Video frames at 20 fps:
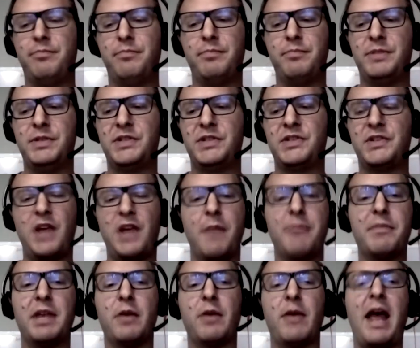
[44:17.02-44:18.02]

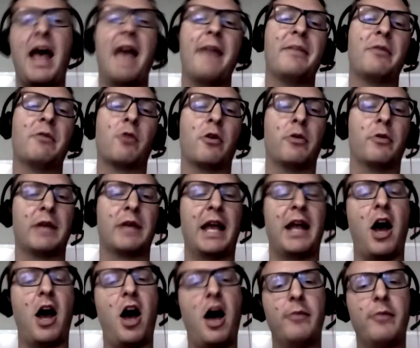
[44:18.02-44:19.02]
something would happen where it would kind
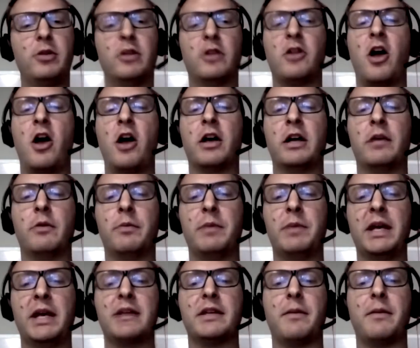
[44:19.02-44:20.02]
of hobble along and it would
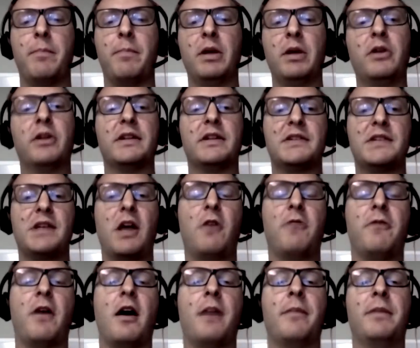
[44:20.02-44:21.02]
begin to build
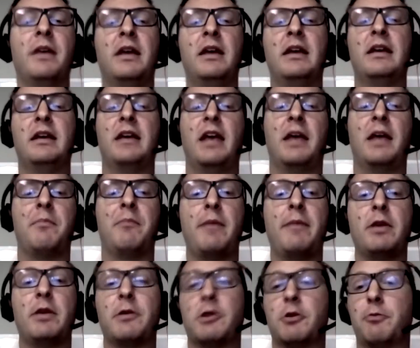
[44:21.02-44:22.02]
itself up and
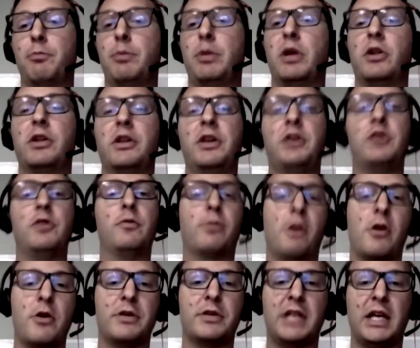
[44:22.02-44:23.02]
maybe build a new
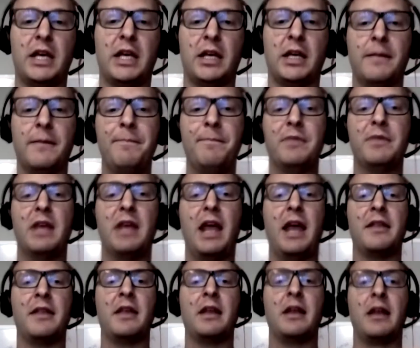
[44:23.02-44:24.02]
protein,
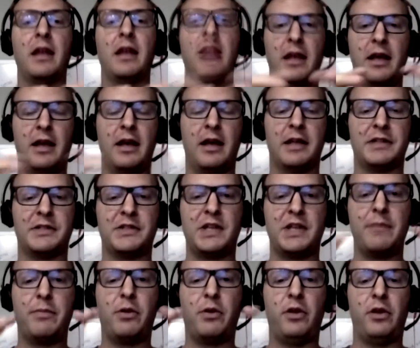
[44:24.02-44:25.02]
and then a
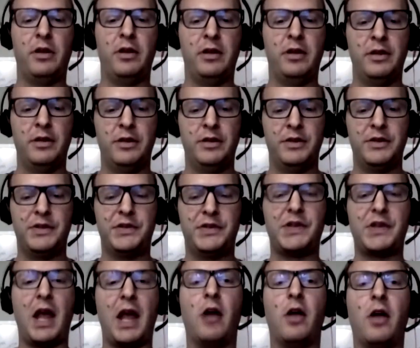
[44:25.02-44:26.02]
simple
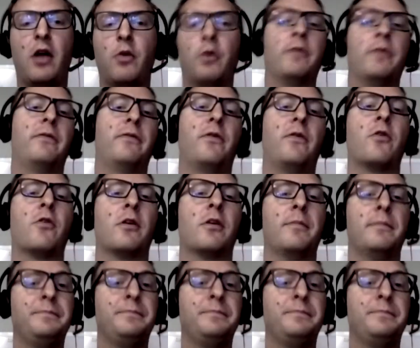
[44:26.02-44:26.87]
cell would form.